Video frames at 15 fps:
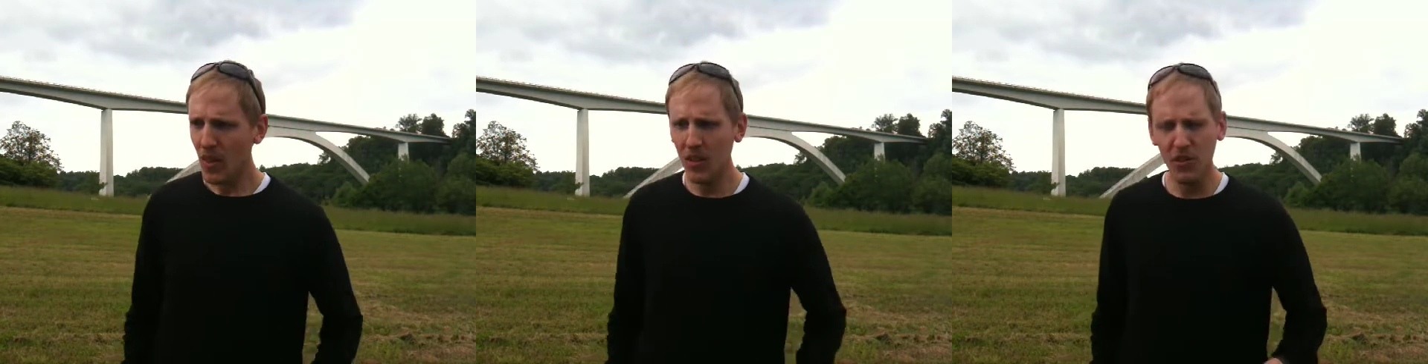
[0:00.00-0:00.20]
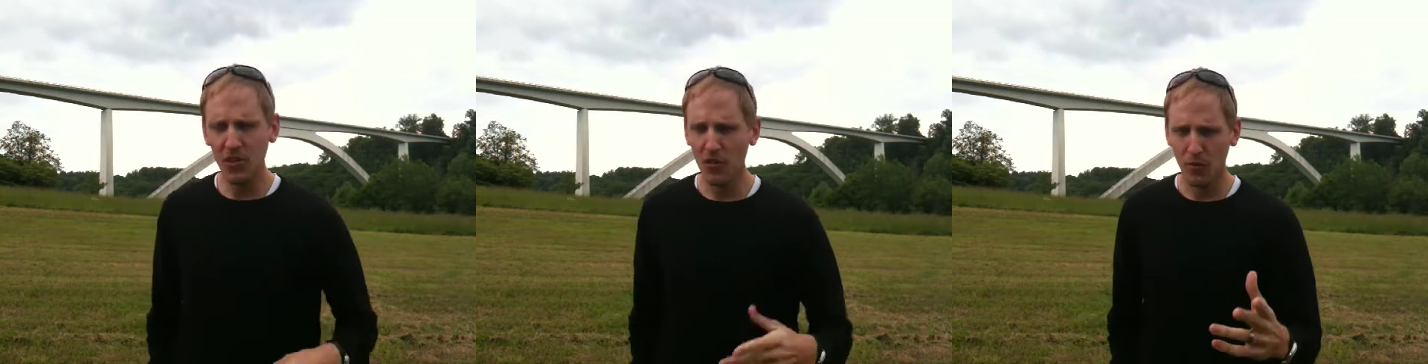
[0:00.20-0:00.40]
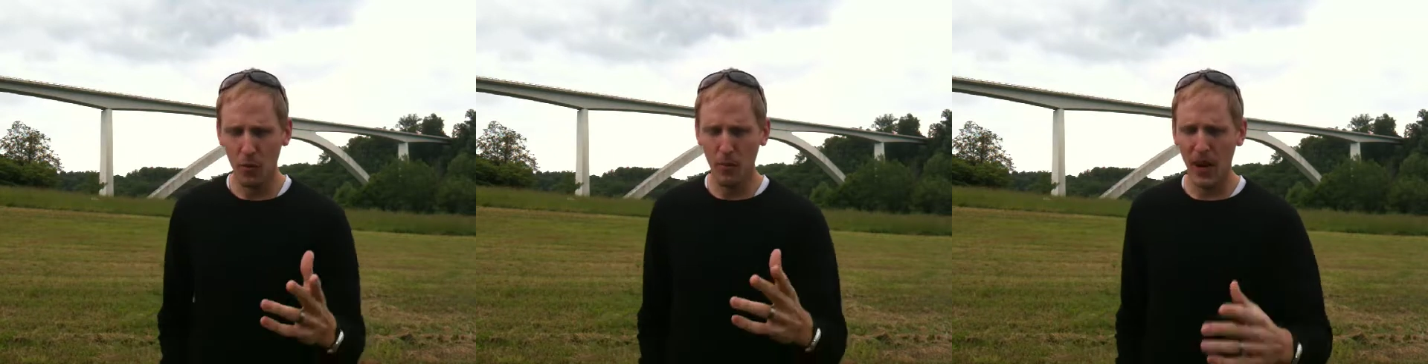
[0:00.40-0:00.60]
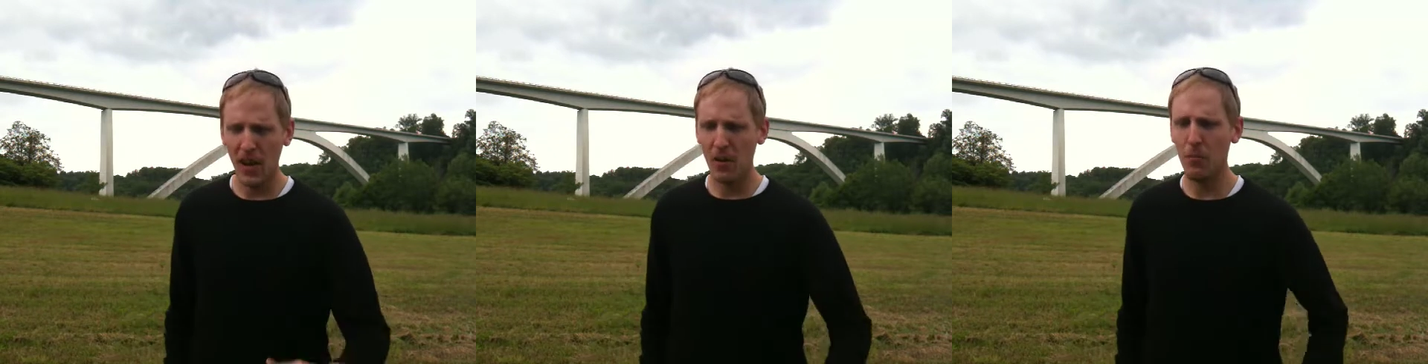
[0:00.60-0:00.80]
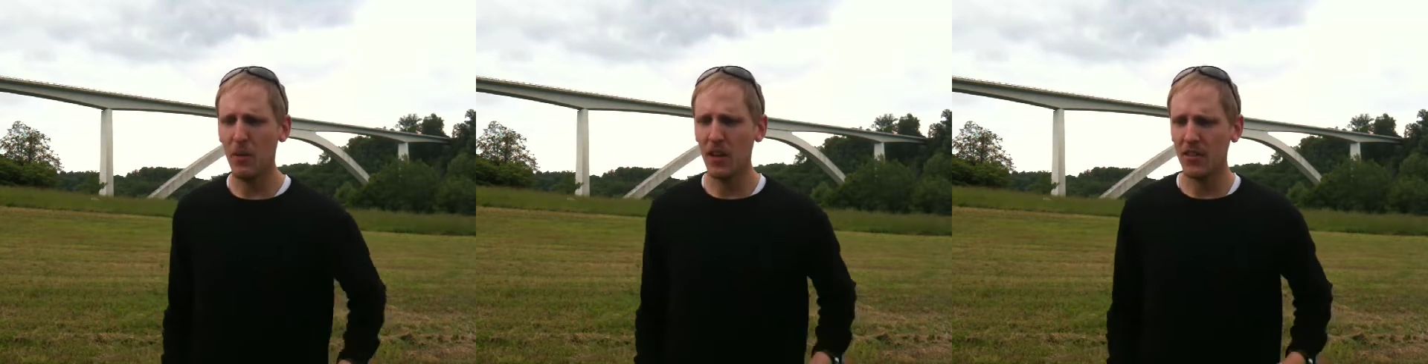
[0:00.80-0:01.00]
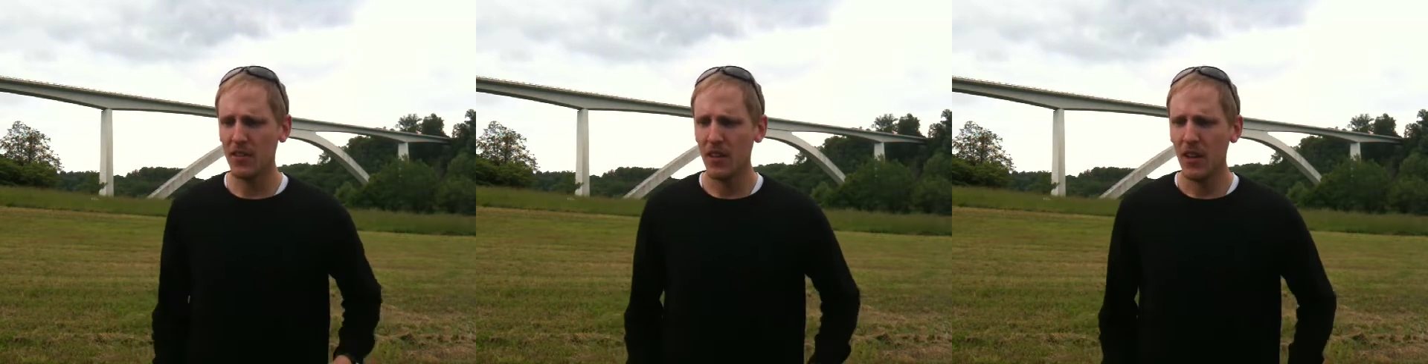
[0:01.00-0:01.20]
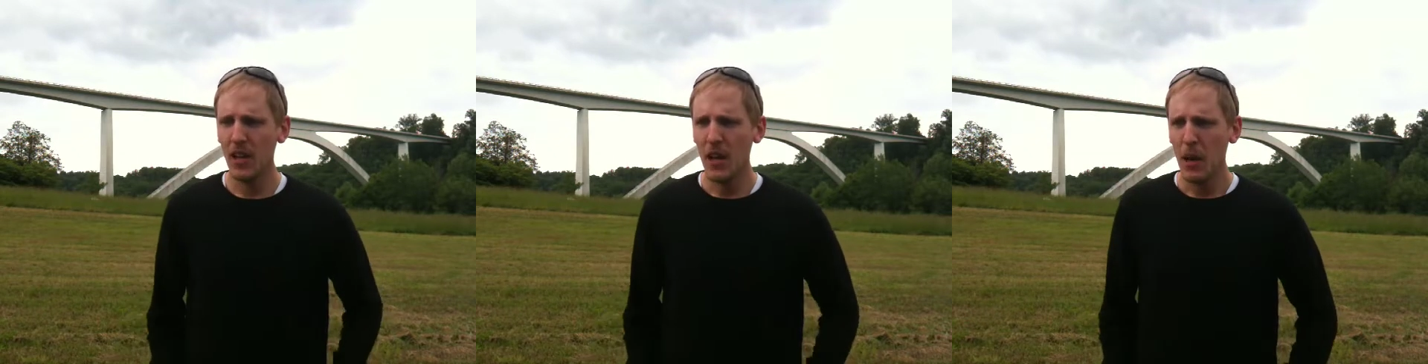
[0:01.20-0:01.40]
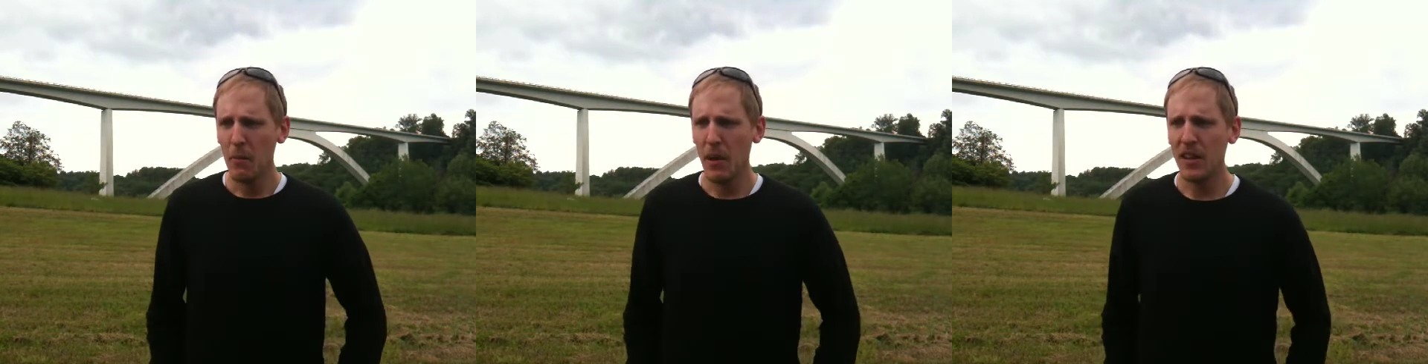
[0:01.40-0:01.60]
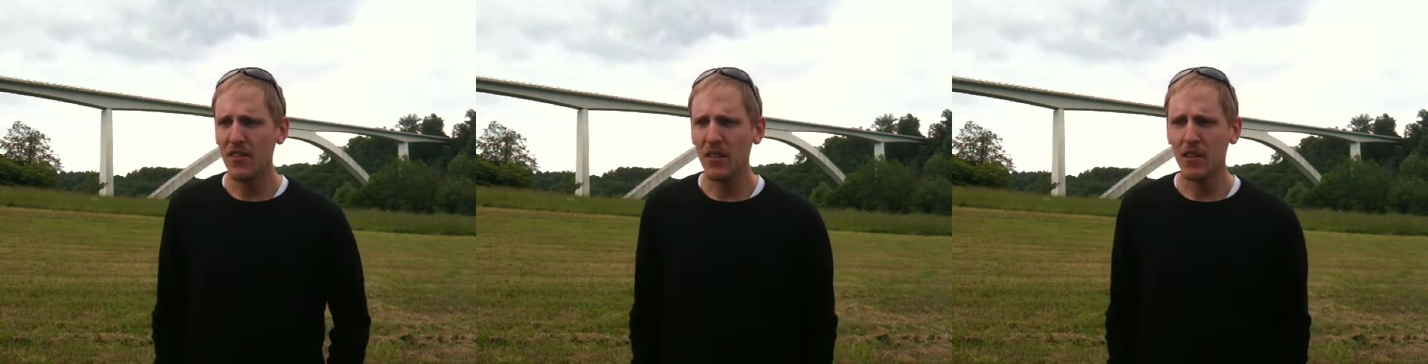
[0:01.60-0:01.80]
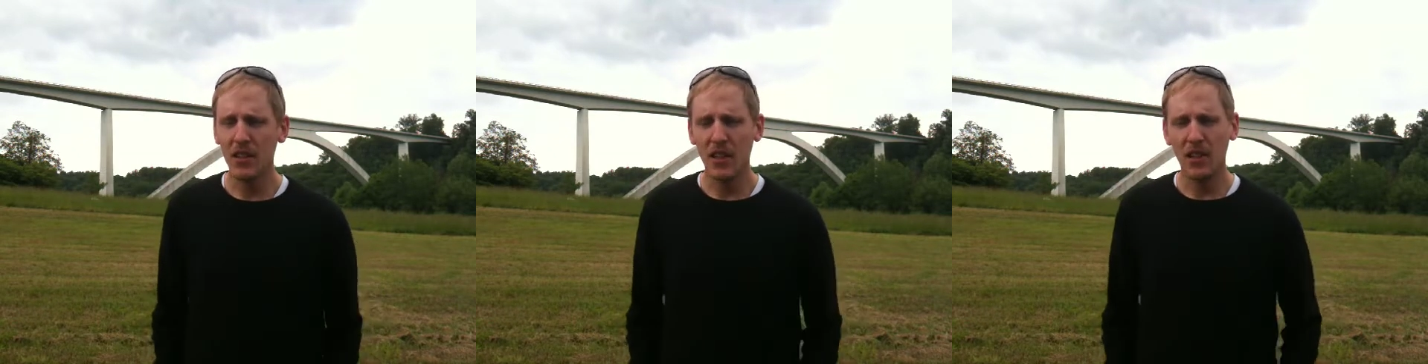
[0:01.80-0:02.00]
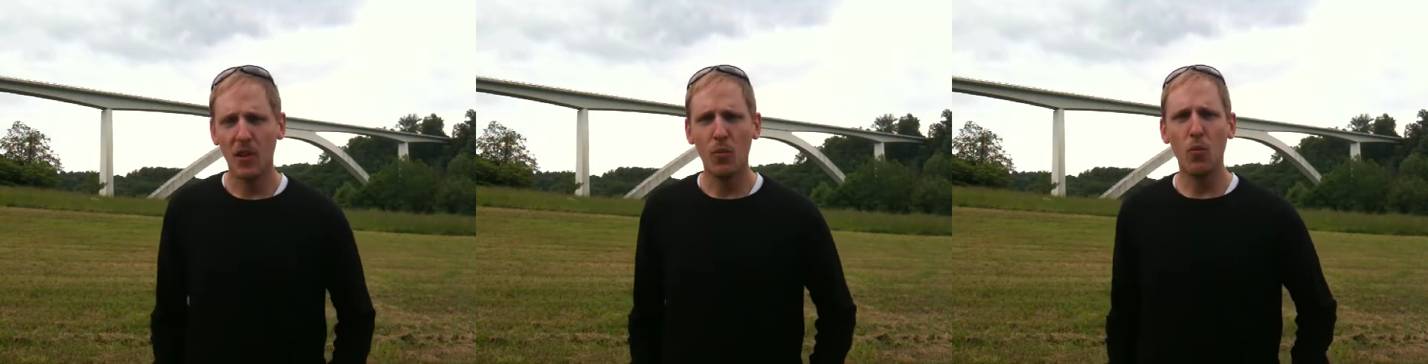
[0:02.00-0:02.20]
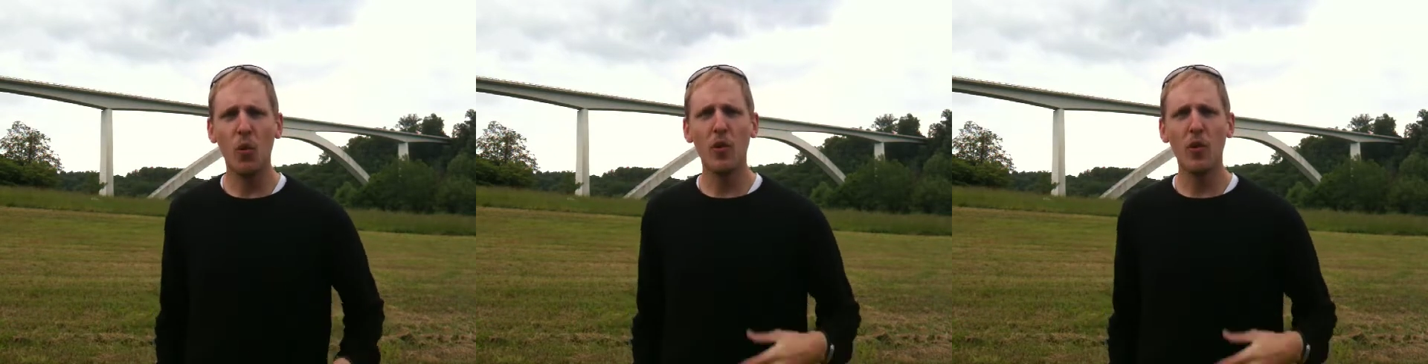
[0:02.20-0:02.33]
this isn't verbatim, but basically that